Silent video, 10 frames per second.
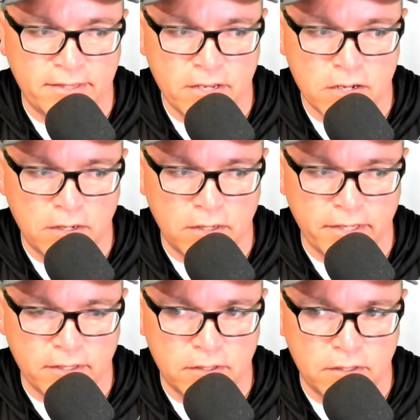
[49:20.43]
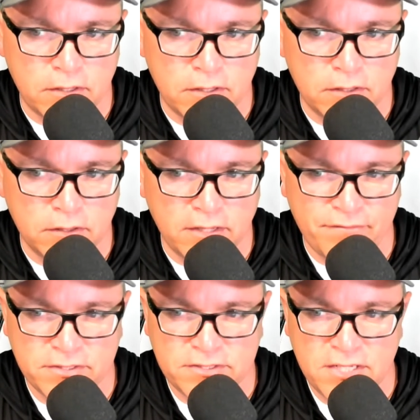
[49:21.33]
They got like a
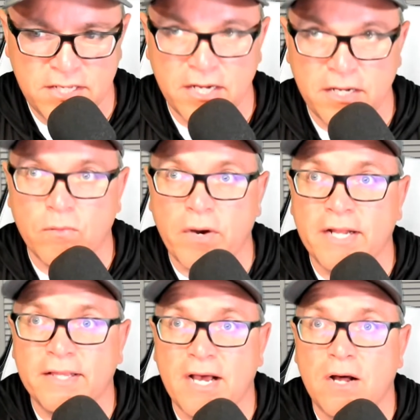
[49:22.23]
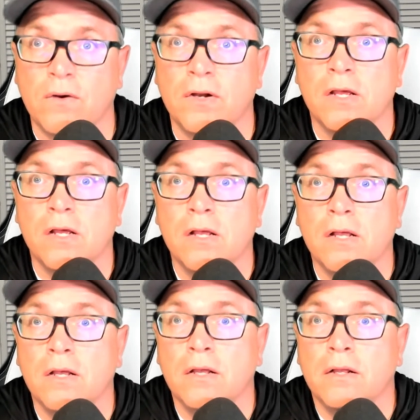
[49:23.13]
11 seed. I didn't write it down.
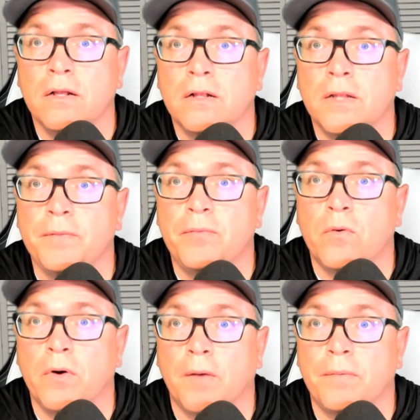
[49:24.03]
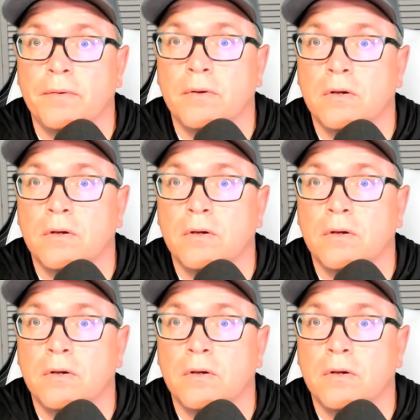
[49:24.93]
Let me pull it up.